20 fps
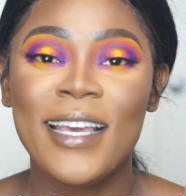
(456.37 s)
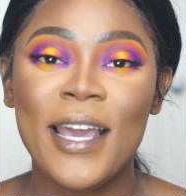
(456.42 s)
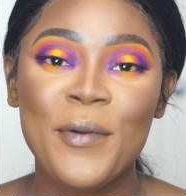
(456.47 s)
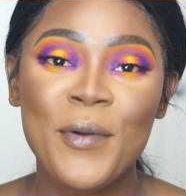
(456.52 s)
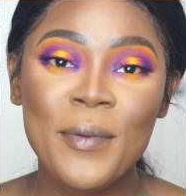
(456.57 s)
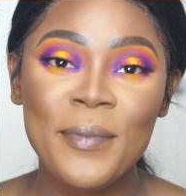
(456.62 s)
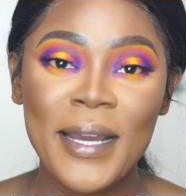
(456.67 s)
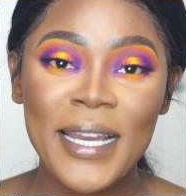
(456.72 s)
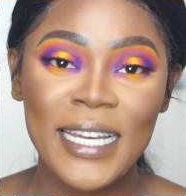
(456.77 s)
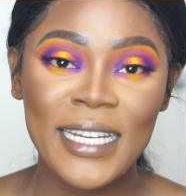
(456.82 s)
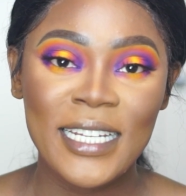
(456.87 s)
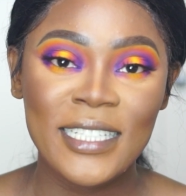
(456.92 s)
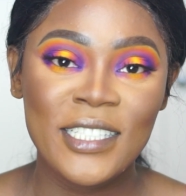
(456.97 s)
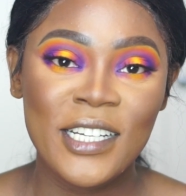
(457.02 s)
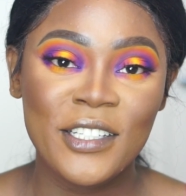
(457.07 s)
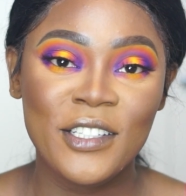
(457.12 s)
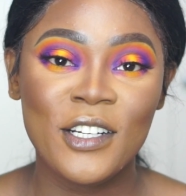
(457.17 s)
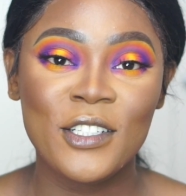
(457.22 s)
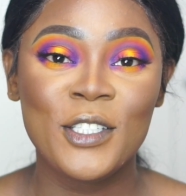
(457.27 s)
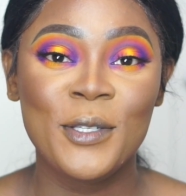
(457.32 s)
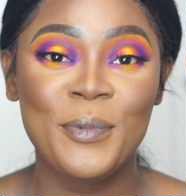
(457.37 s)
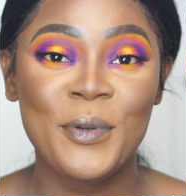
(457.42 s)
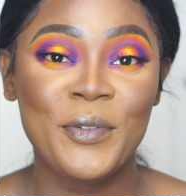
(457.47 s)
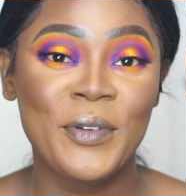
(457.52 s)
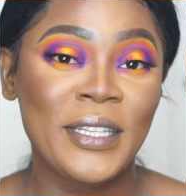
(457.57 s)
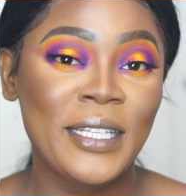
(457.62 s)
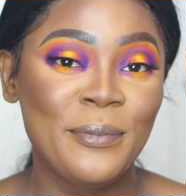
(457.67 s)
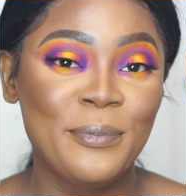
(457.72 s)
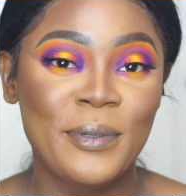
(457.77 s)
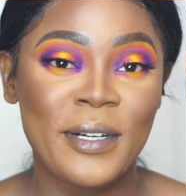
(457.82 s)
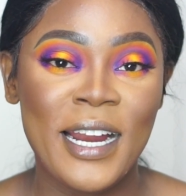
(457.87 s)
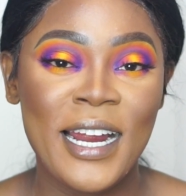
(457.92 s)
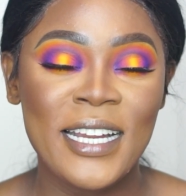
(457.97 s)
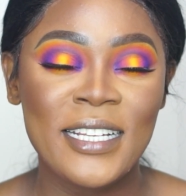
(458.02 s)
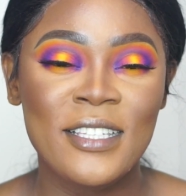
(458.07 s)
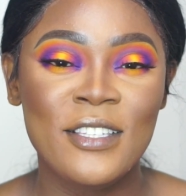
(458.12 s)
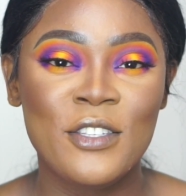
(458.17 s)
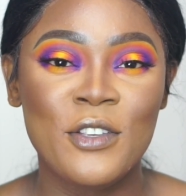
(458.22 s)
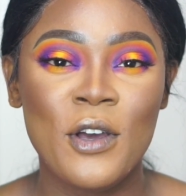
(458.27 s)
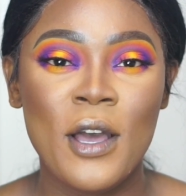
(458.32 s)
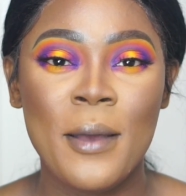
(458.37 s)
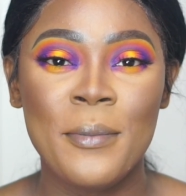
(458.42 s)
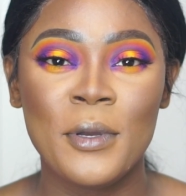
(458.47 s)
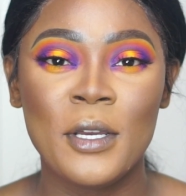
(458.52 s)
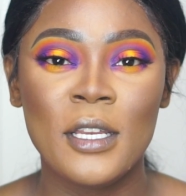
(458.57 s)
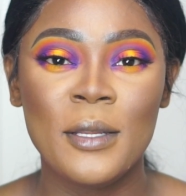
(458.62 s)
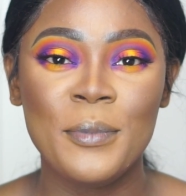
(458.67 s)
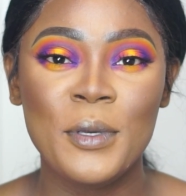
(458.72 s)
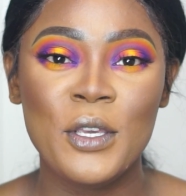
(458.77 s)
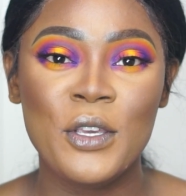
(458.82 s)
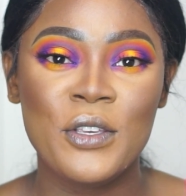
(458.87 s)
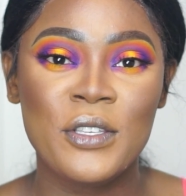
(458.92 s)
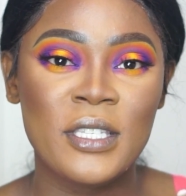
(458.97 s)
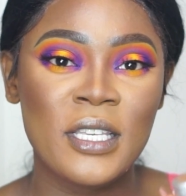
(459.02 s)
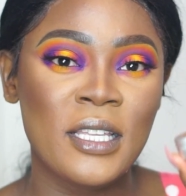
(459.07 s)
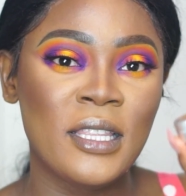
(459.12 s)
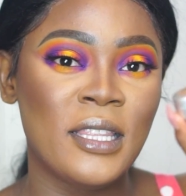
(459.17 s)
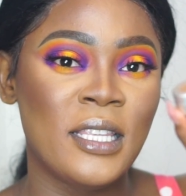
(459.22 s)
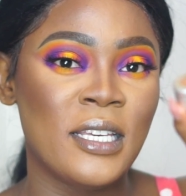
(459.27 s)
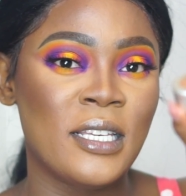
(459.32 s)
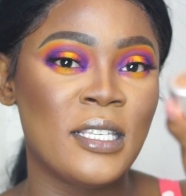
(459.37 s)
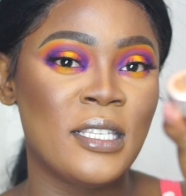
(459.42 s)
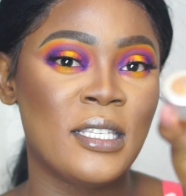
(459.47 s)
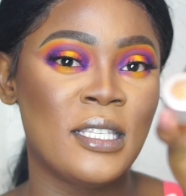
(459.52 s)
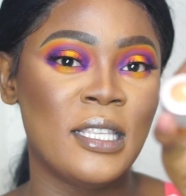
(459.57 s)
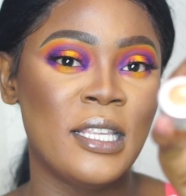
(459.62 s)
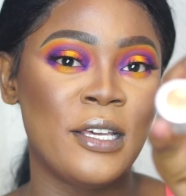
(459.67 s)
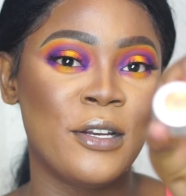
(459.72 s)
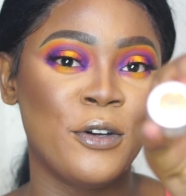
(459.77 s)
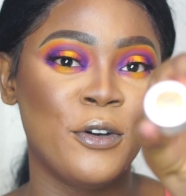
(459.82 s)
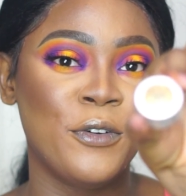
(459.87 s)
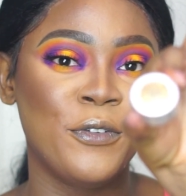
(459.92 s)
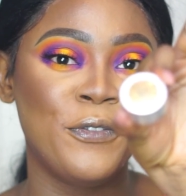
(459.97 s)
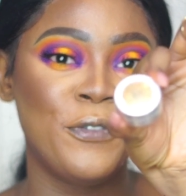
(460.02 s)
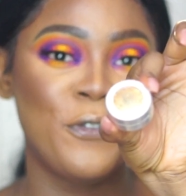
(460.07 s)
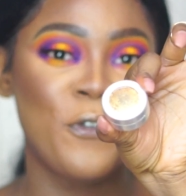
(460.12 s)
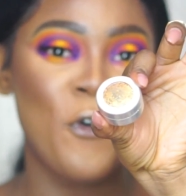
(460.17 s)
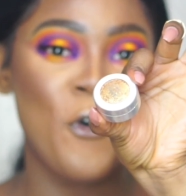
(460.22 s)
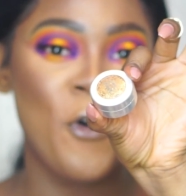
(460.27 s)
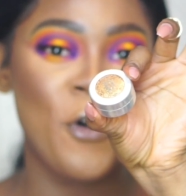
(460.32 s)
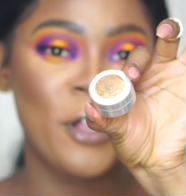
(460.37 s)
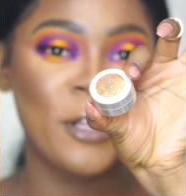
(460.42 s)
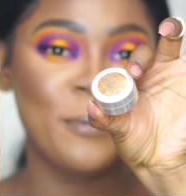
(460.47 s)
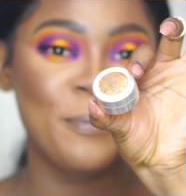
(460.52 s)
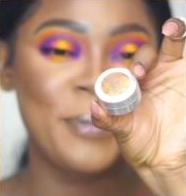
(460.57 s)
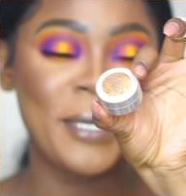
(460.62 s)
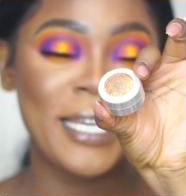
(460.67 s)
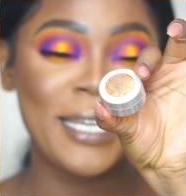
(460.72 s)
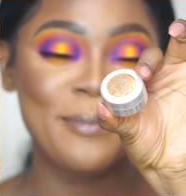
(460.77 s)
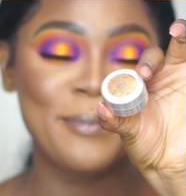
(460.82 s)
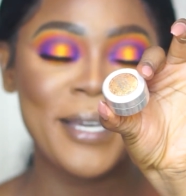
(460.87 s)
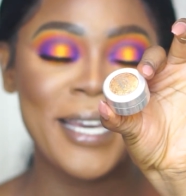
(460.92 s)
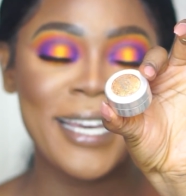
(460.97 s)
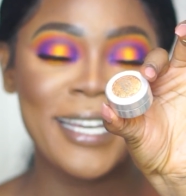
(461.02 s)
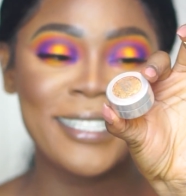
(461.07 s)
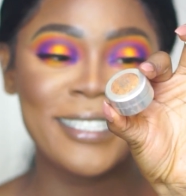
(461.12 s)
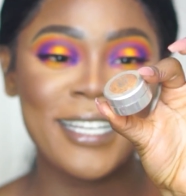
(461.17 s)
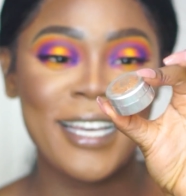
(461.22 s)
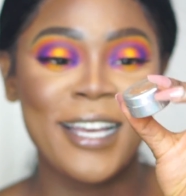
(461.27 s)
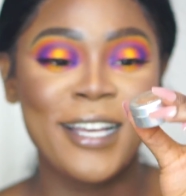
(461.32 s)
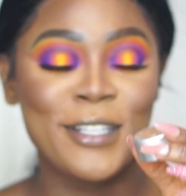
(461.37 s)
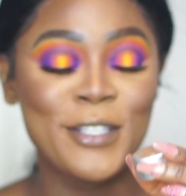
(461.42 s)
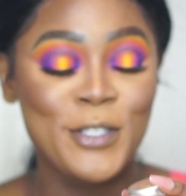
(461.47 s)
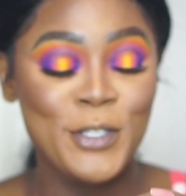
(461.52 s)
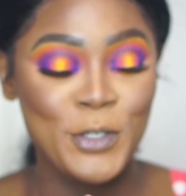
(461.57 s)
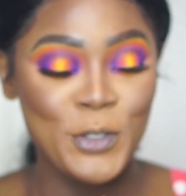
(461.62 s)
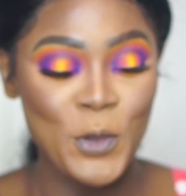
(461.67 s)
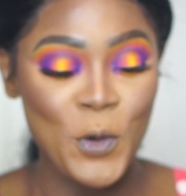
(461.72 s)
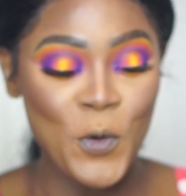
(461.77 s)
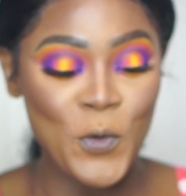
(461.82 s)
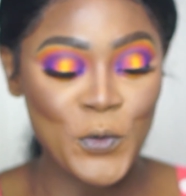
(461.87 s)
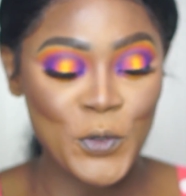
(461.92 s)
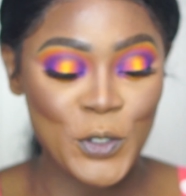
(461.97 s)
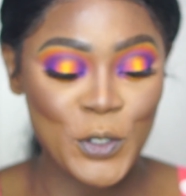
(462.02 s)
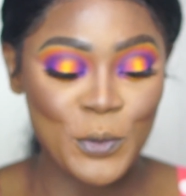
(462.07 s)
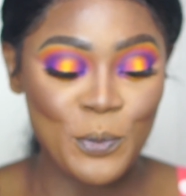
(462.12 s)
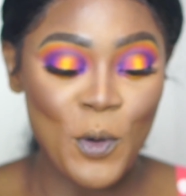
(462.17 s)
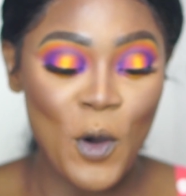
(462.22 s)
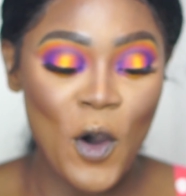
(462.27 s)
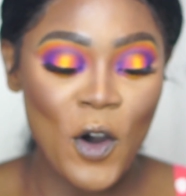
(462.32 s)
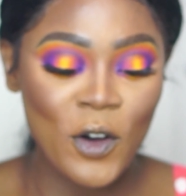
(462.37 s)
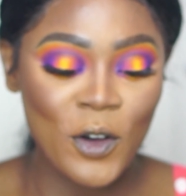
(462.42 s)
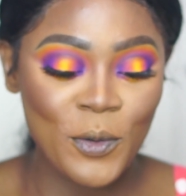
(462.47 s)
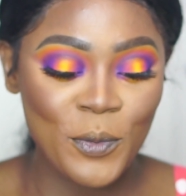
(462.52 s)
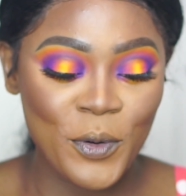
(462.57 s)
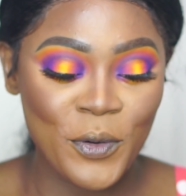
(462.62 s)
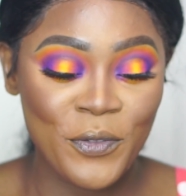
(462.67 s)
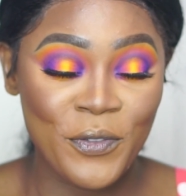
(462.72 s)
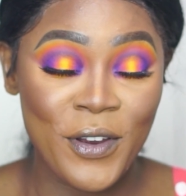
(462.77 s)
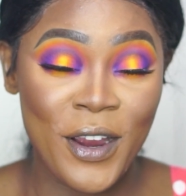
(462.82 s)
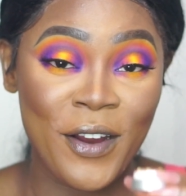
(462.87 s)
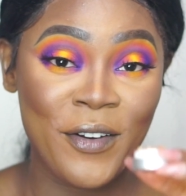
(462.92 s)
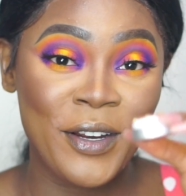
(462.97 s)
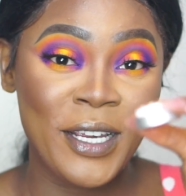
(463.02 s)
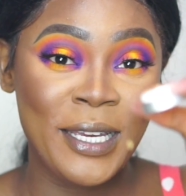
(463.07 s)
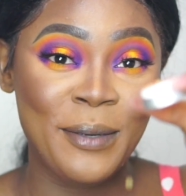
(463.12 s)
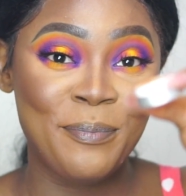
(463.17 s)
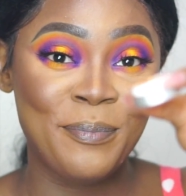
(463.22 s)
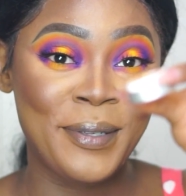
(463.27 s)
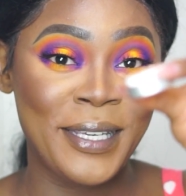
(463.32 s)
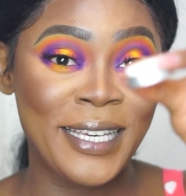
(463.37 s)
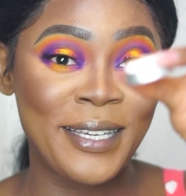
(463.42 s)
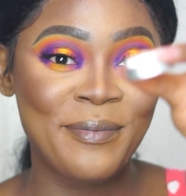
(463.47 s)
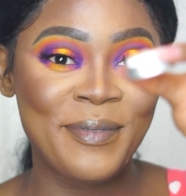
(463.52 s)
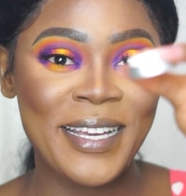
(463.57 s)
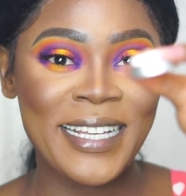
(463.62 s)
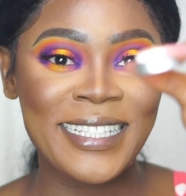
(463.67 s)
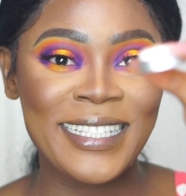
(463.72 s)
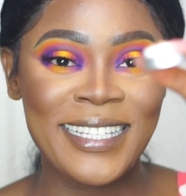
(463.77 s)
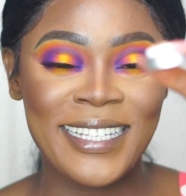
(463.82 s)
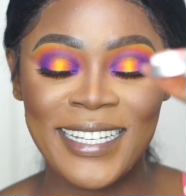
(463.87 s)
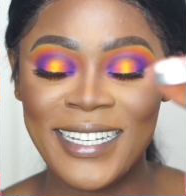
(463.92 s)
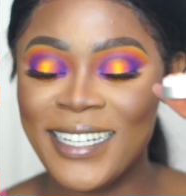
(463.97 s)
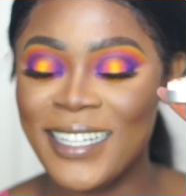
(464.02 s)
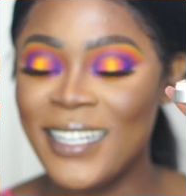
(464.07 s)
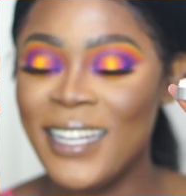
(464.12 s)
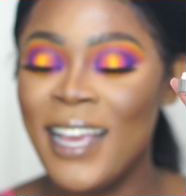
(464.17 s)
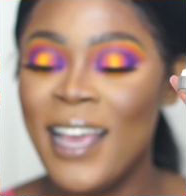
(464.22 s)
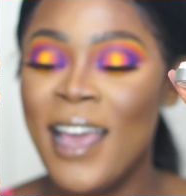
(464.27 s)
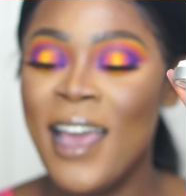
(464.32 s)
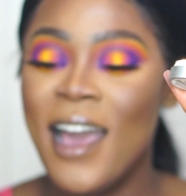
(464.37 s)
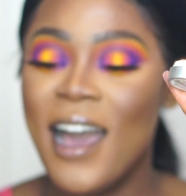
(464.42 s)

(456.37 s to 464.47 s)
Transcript: Now I want my inner tear duct to be really bright, so I'm gonna be using this little foil pigment. It's so small but very pigmented.